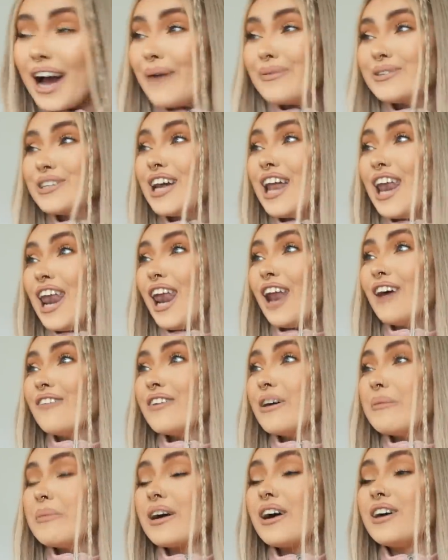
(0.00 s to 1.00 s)
absolutely love
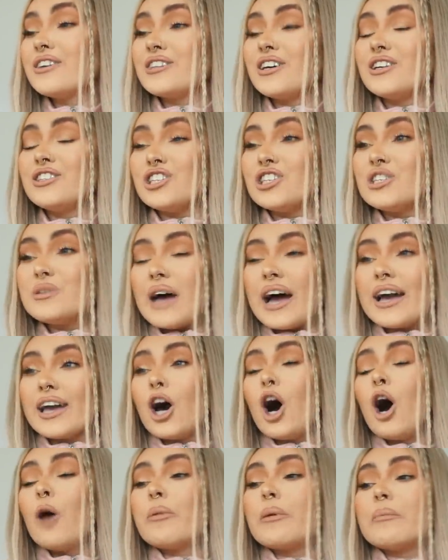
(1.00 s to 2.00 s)
it because I'll just hang
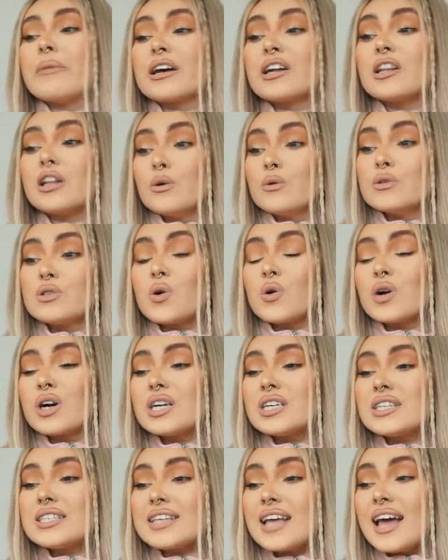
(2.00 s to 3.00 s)
up on my clothes
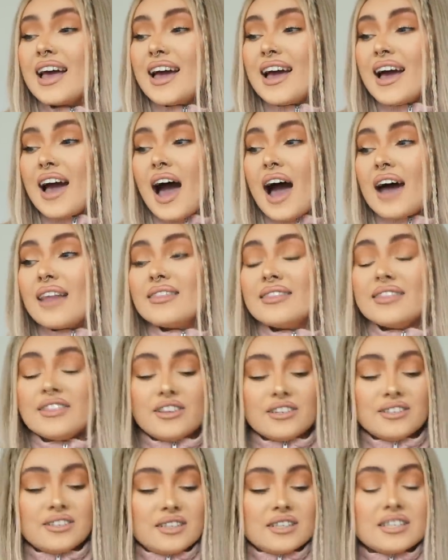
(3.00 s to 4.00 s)
hoards and
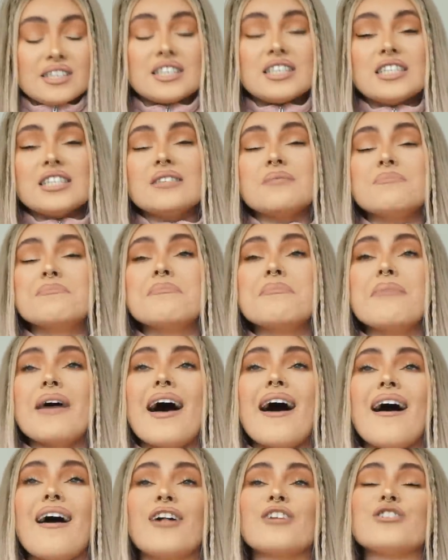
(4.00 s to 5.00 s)
this, the
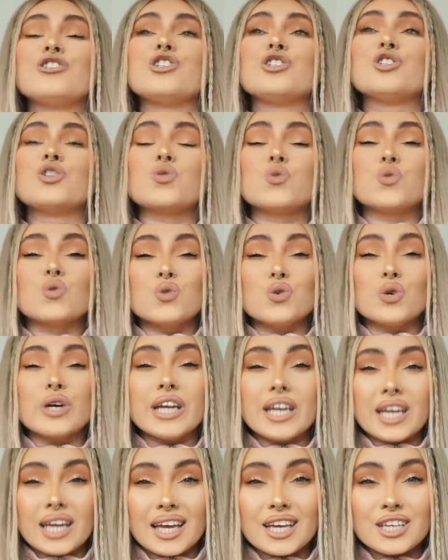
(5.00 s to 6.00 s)
smell just
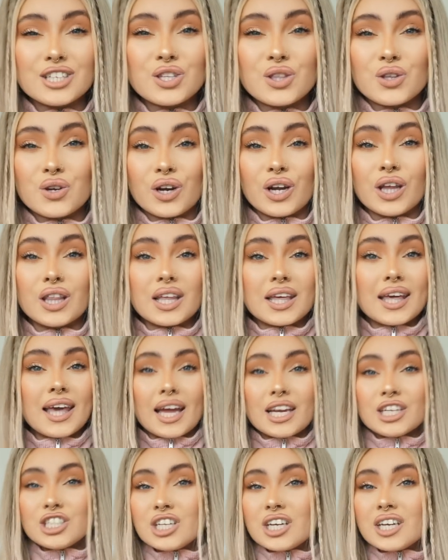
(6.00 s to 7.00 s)
radiates through the
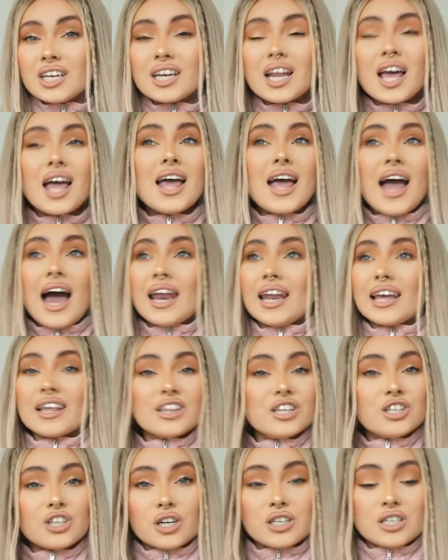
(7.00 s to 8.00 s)
kitchen and like
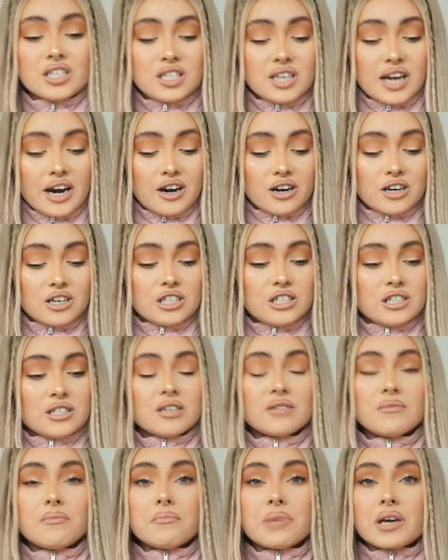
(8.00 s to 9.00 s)
the
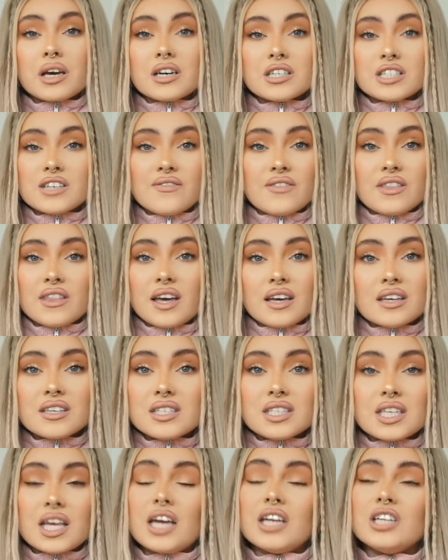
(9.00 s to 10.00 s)
downstairs because of
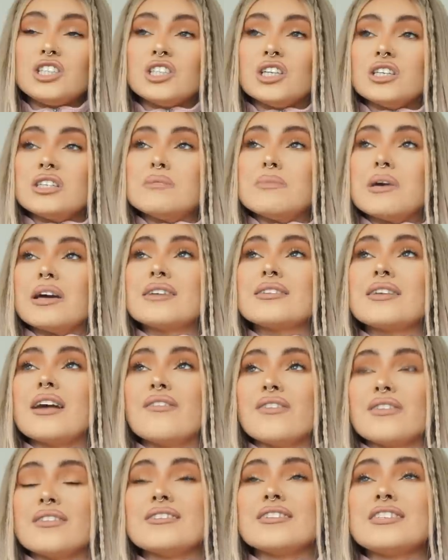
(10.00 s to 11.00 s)
this. It just makes
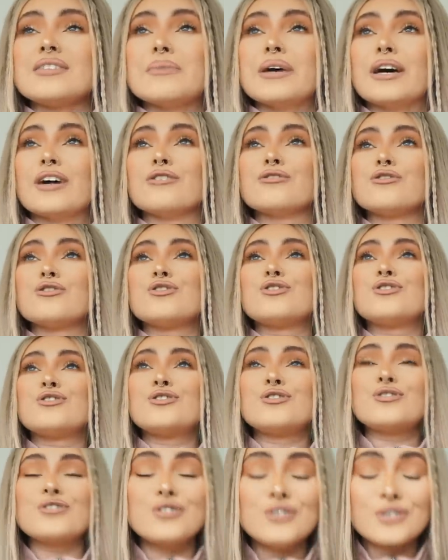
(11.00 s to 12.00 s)
everything smell
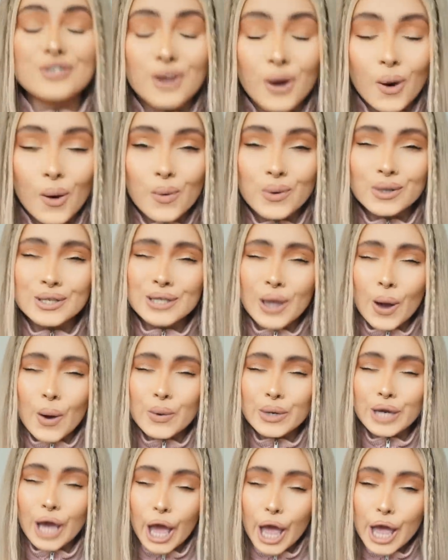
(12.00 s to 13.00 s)
so
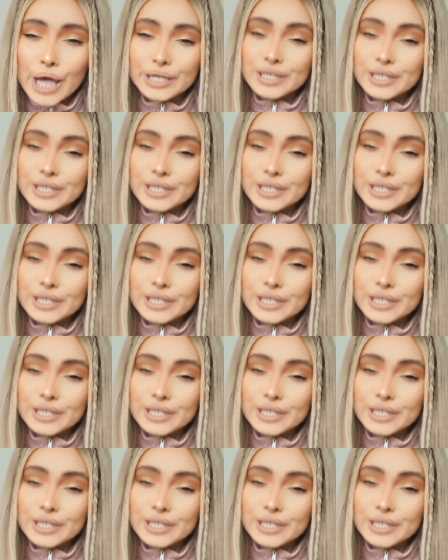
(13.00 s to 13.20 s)
good.